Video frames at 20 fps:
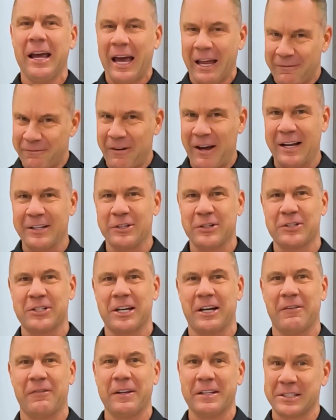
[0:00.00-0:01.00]
and find
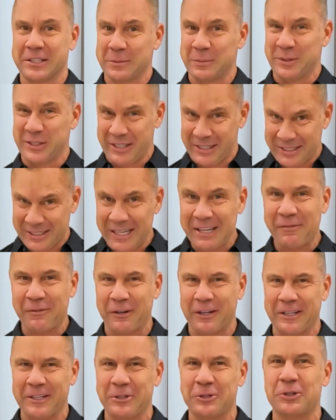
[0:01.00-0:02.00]
yourself in some
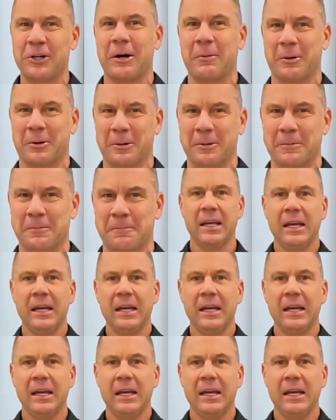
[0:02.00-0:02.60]
significant trouble.